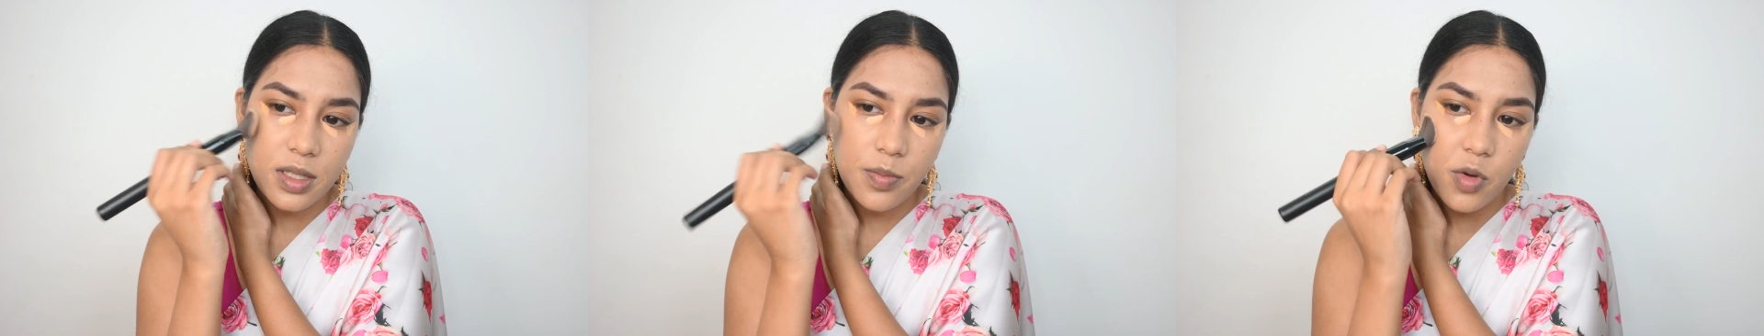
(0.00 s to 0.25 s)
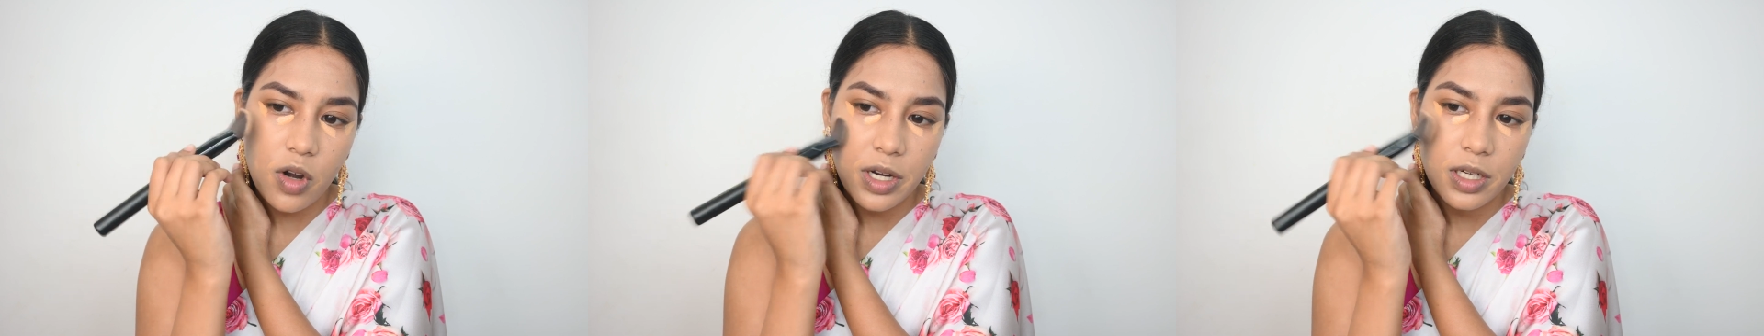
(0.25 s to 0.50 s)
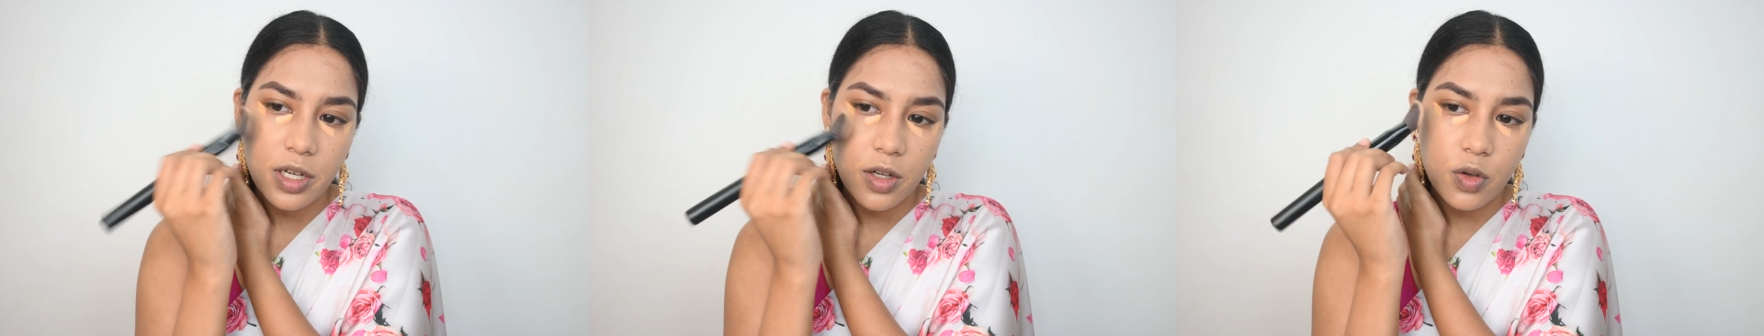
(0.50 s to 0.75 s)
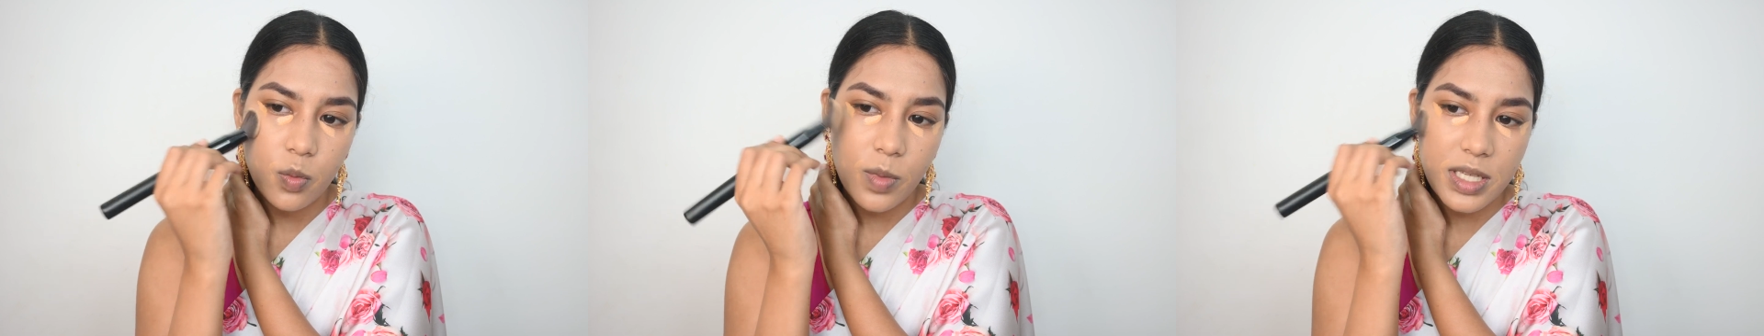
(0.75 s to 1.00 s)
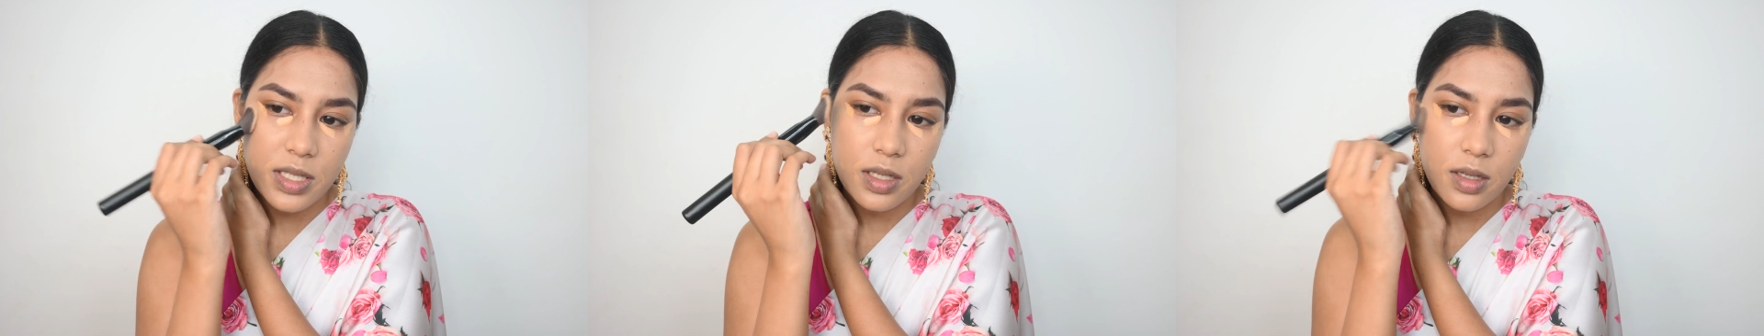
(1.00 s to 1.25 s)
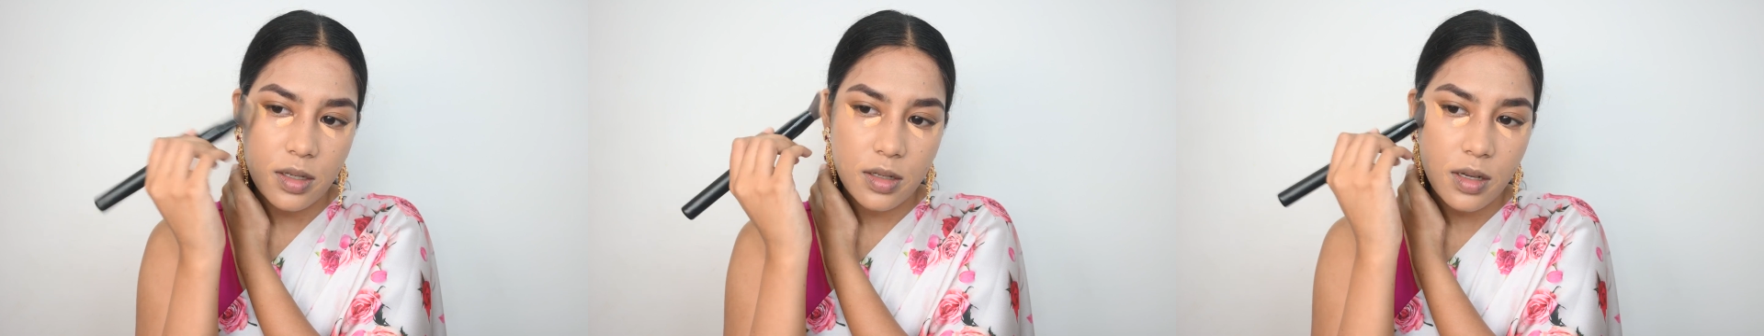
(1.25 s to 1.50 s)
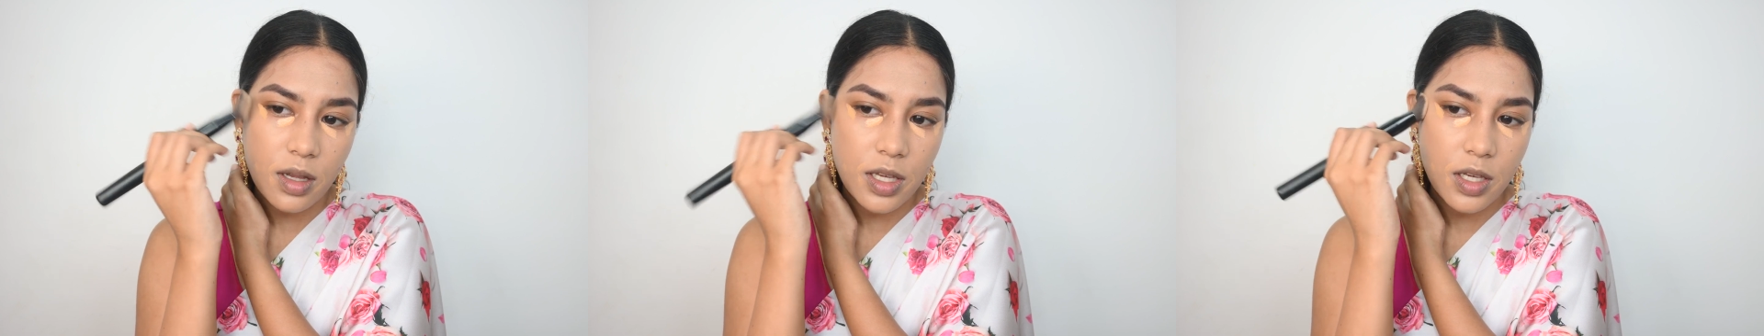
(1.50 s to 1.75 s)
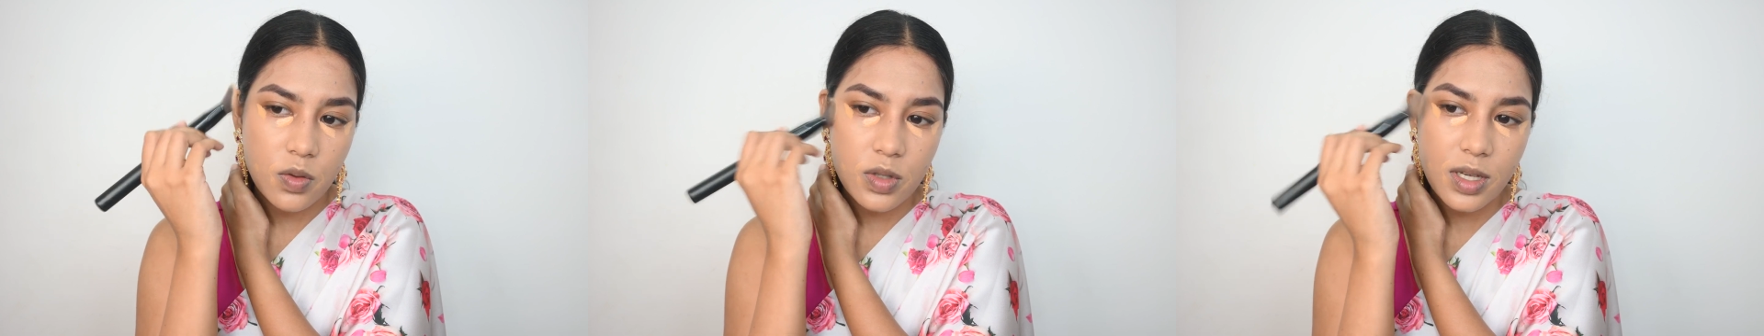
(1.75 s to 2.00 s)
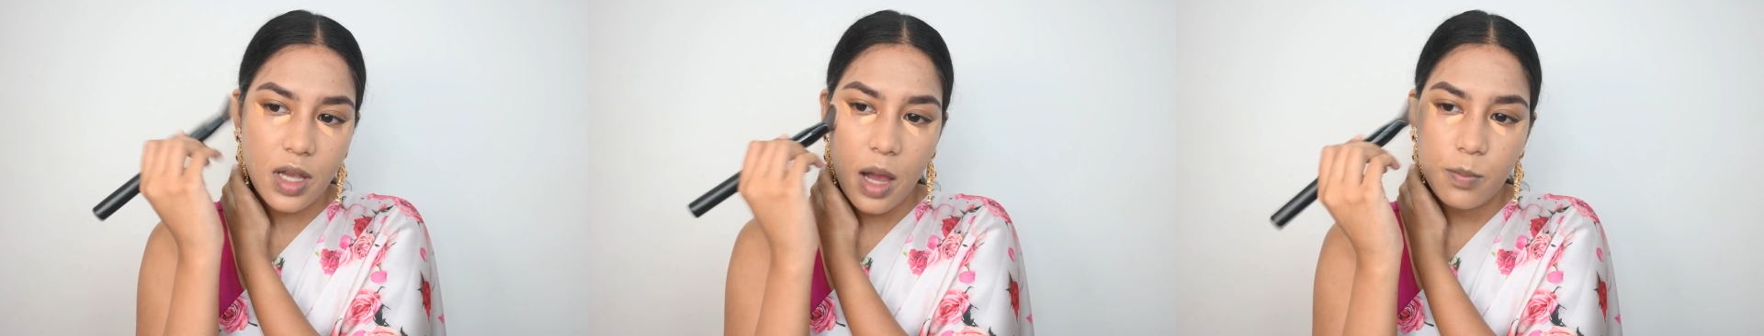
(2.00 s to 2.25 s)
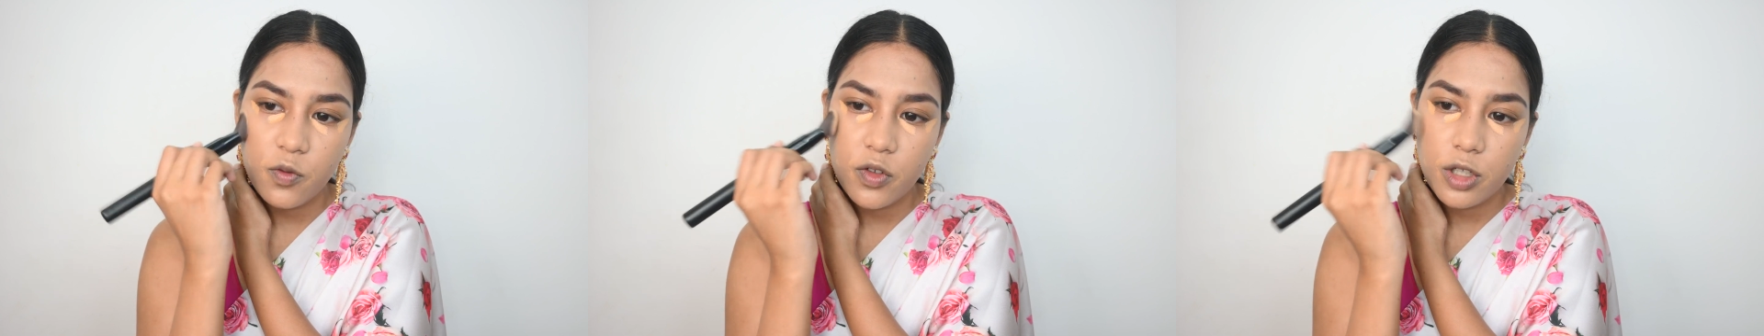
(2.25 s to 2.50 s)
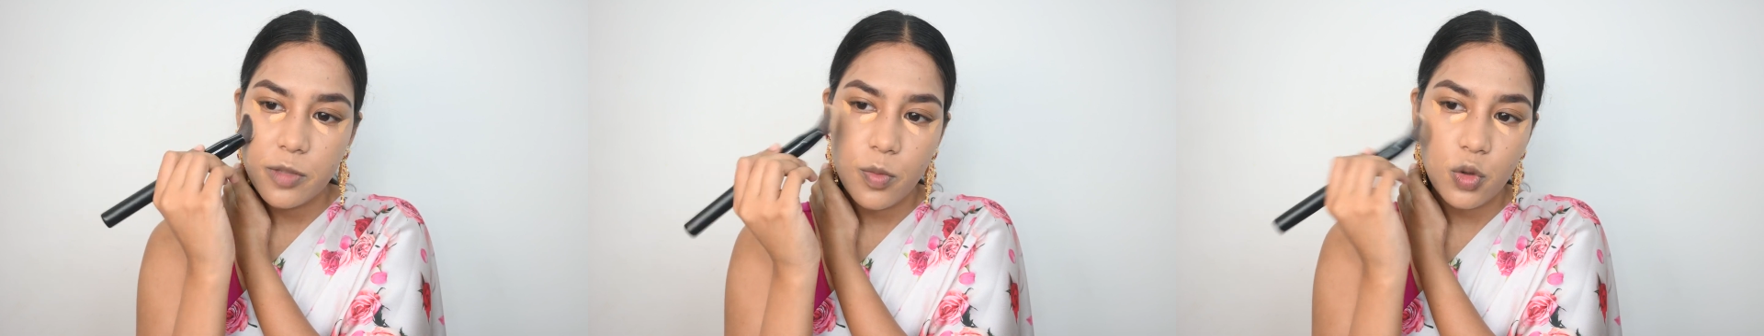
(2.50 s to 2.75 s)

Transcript: the product into my skin using upward